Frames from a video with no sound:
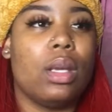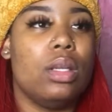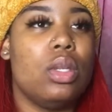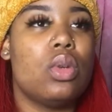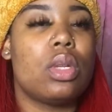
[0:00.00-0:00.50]

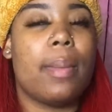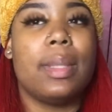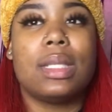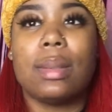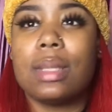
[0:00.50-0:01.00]
too loud.
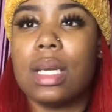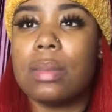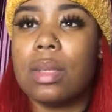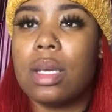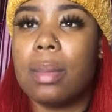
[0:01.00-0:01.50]
Sometimes
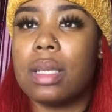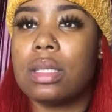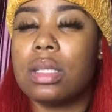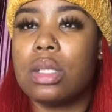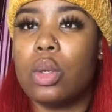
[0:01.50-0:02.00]
me and my
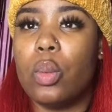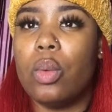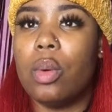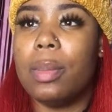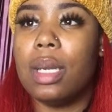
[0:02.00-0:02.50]
sister, we
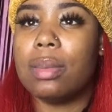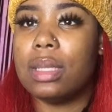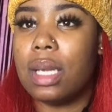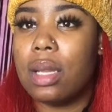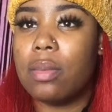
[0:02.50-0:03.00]
would be up
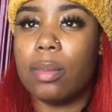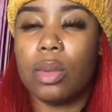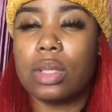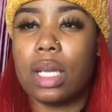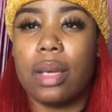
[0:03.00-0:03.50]
together, but
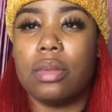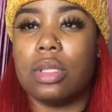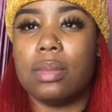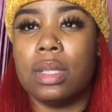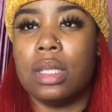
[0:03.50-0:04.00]
most of the time it was
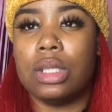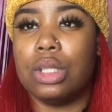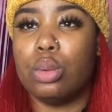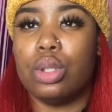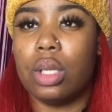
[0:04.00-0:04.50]
just me because
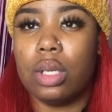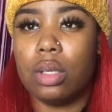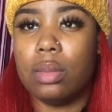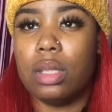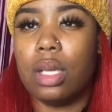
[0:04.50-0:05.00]
she was younger
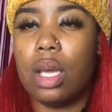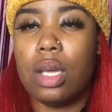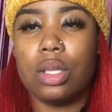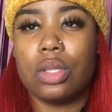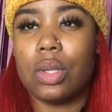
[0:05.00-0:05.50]
than me.
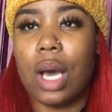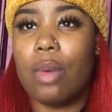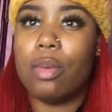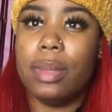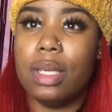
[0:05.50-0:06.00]
So I
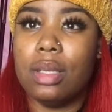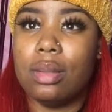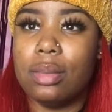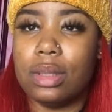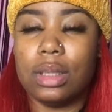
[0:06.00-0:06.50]
would be up
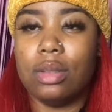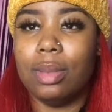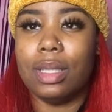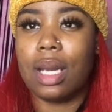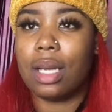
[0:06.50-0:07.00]
and she'd
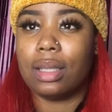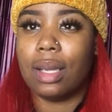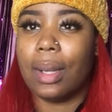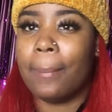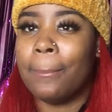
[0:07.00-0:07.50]
be knocked
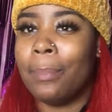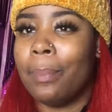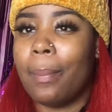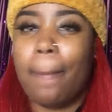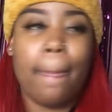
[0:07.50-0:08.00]
out.
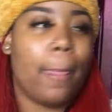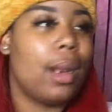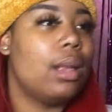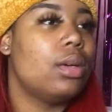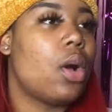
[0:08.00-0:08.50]
And
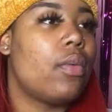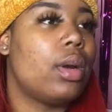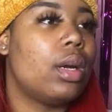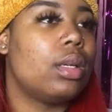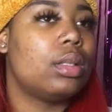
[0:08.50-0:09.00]
I look over
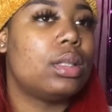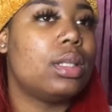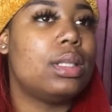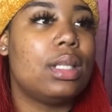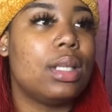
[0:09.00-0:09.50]
here,
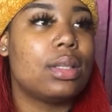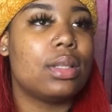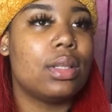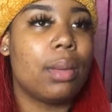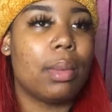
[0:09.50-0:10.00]
she's still
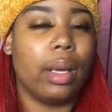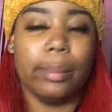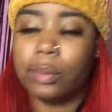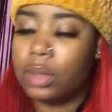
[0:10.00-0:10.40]
asleep. I'm like,